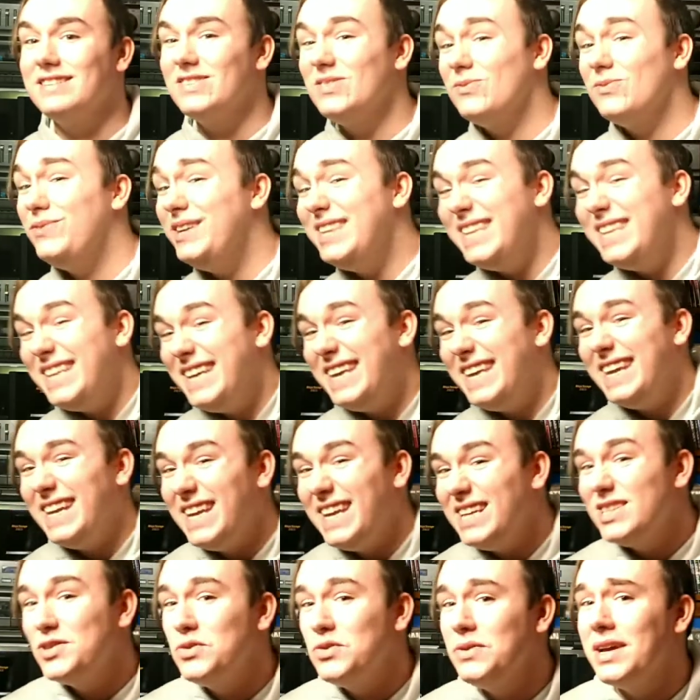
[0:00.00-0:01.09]
really getting
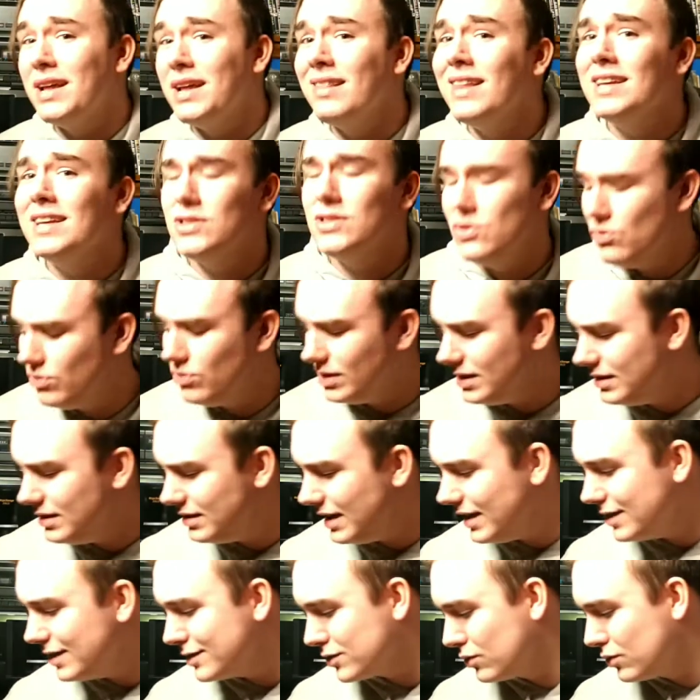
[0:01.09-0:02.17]
into it unless you really
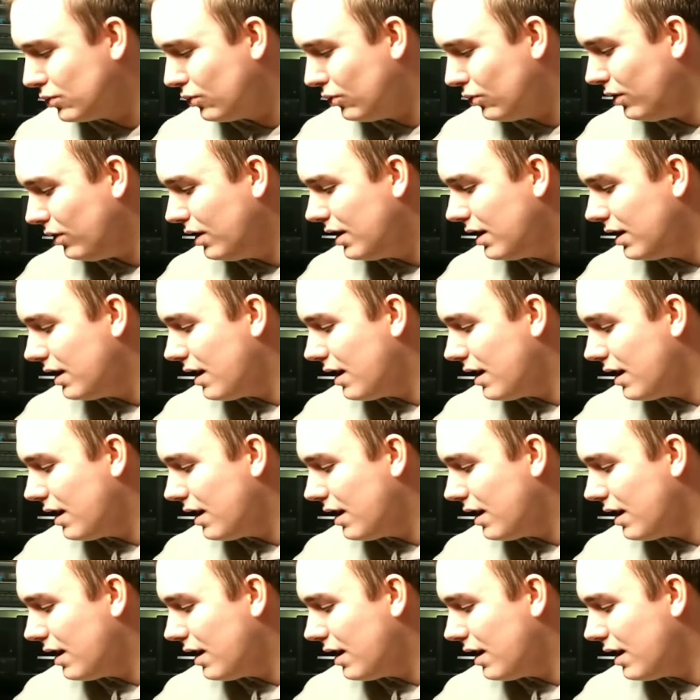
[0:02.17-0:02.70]
think it's cool.